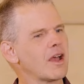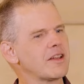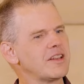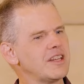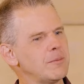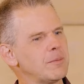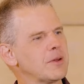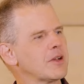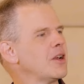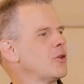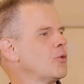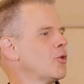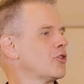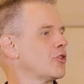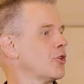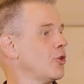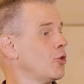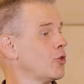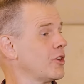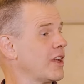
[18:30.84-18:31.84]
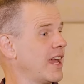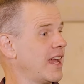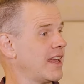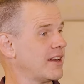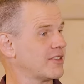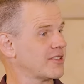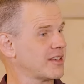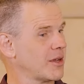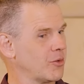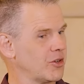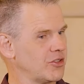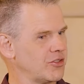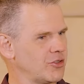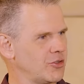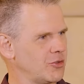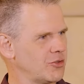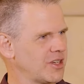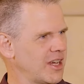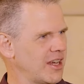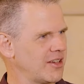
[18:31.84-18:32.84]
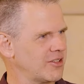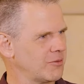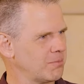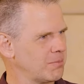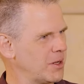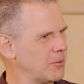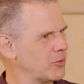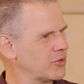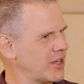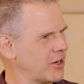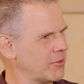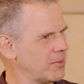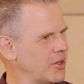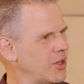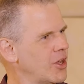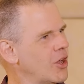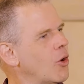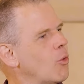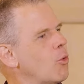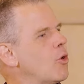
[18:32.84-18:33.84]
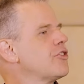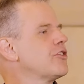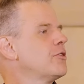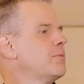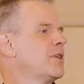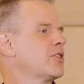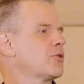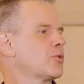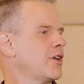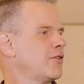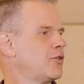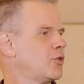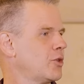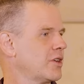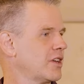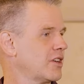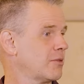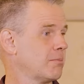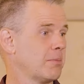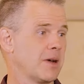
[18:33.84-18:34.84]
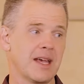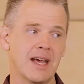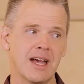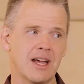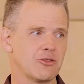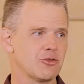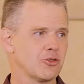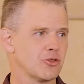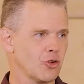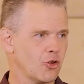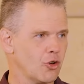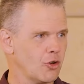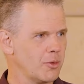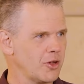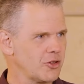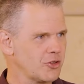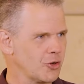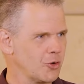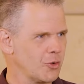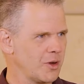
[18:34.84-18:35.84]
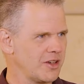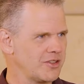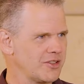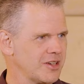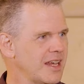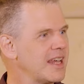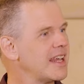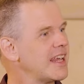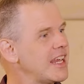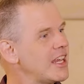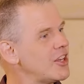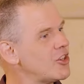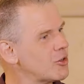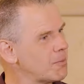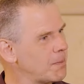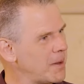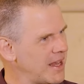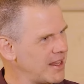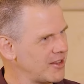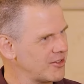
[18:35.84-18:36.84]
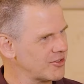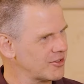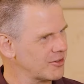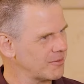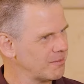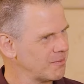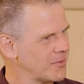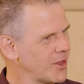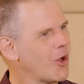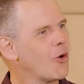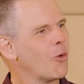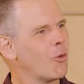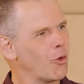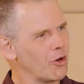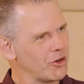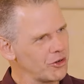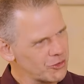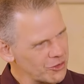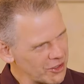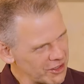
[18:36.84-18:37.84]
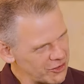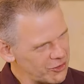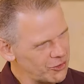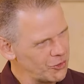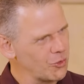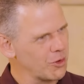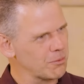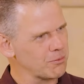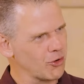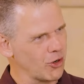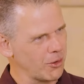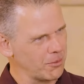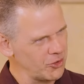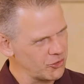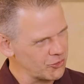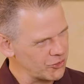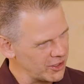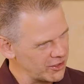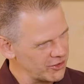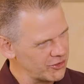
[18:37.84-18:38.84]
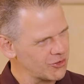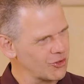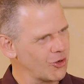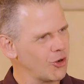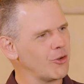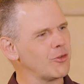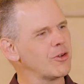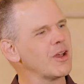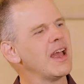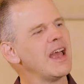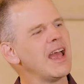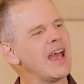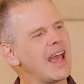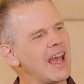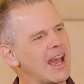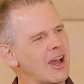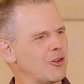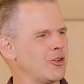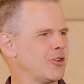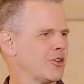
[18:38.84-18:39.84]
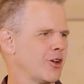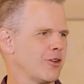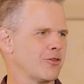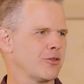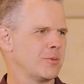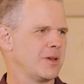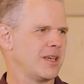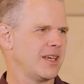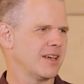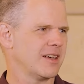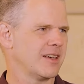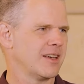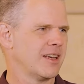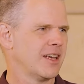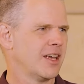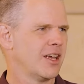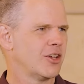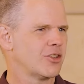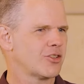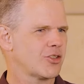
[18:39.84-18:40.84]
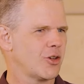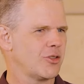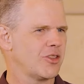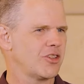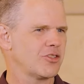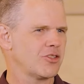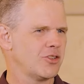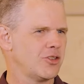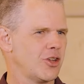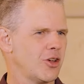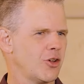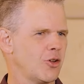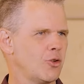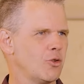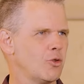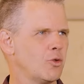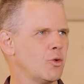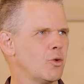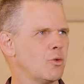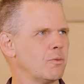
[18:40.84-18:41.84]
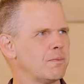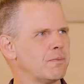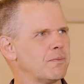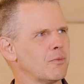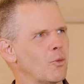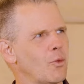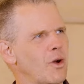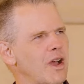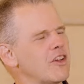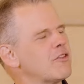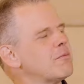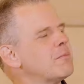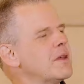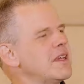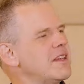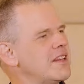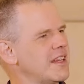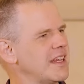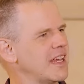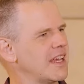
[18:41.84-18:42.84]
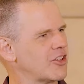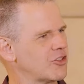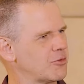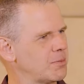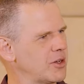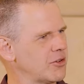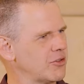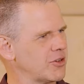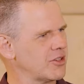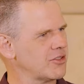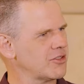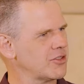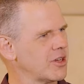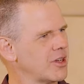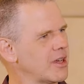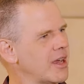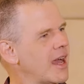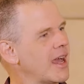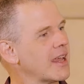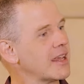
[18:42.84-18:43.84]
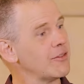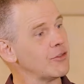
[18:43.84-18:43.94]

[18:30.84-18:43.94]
I typically want to look at someone's use case. And people say to me, what's the best way of doing it? My answer is almost always, it depends. What are you trying to do? What problem are you trying to solve? How do you go from here? So there's no way of beating experience. I